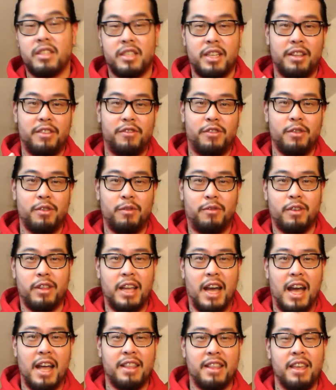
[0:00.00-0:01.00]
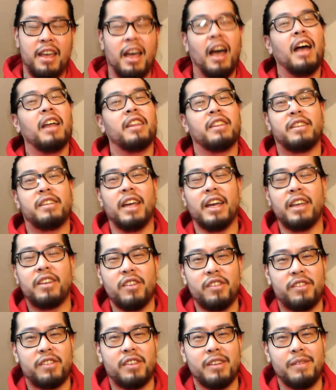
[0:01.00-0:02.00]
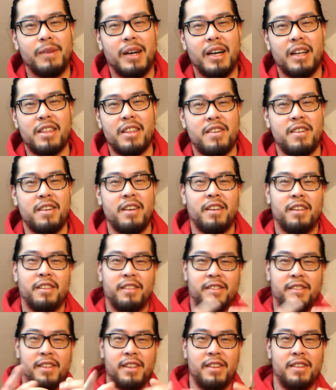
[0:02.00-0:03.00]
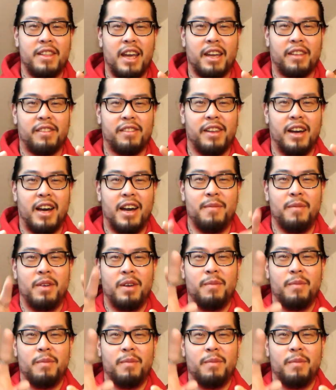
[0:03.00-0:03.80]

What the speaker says: stay tuned for that. Thank you so much. See you next time.